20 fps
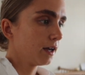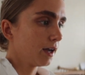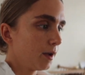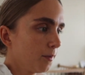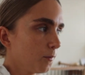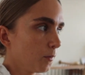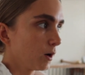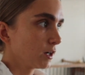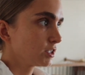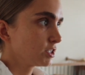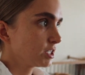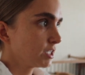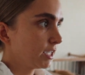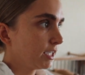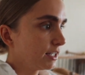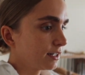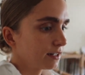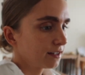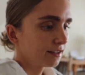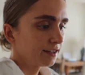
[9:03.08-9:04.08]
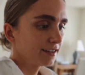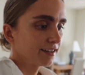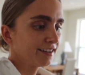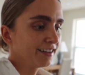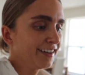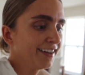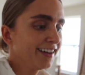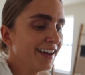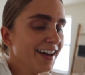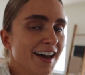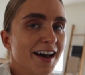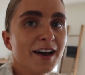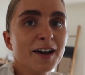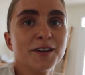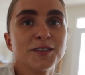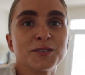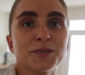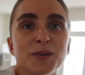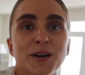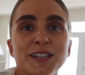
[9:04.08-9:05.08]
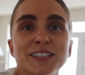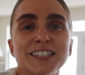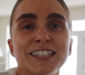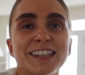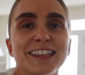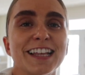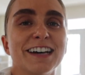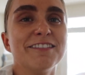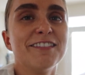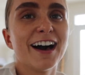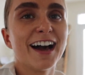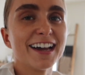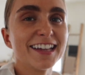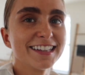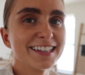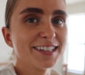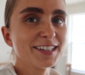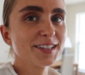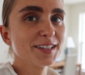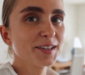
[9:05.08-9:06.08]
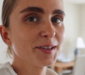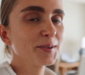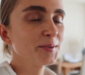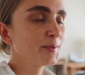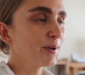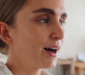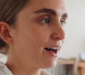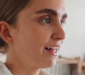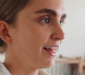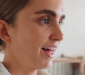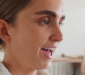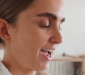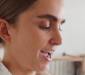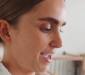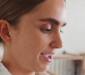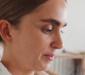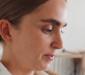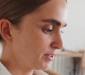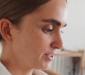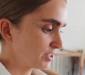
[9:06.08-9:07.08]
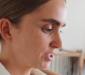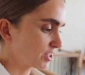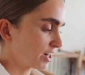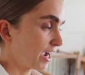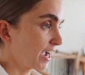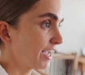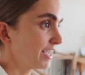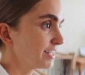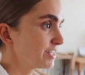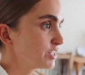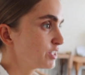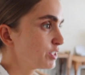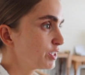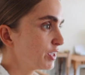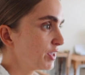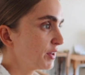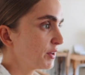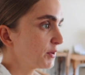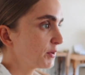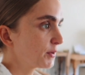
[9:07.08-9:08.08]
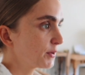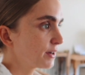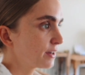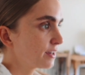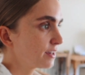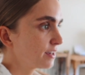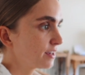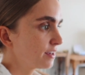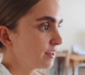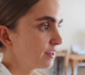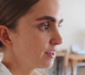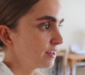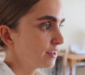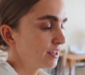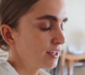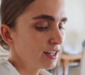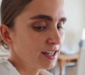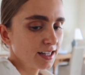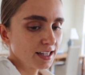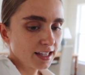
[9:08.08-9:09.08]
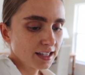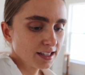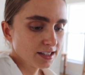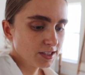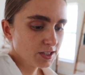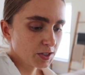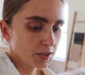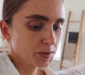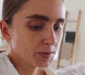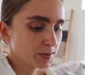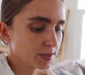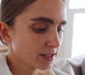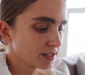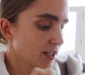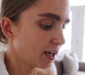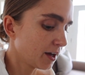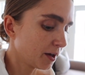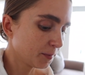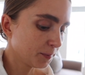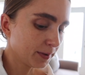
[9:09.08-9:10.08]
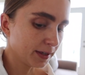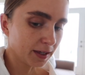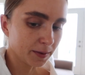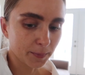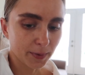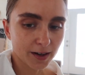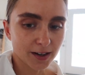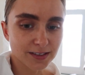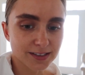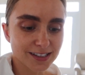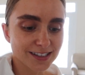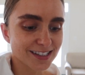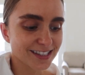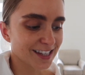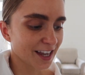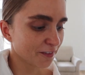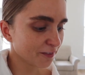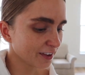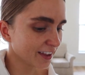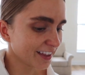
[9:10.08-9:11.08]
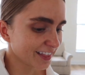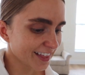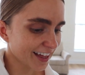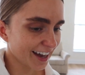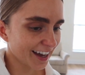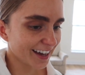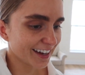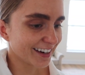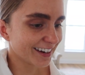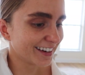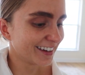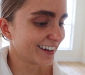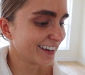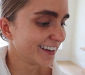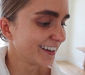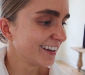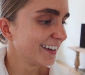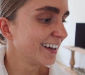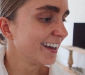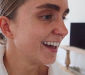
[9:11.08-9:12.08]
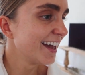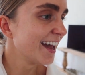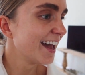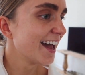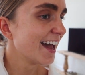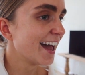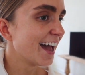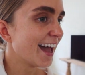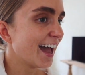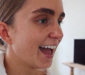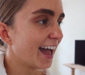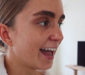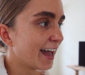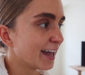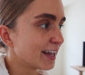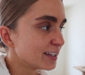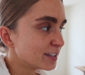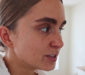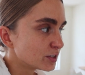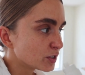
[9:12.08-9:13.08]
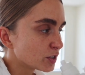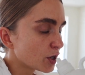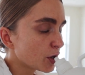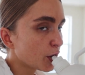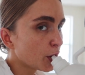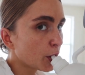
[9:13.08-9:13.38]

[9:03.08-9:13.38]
I'm watching was watching Love Island while I was trying to do some emails and stuff like that. And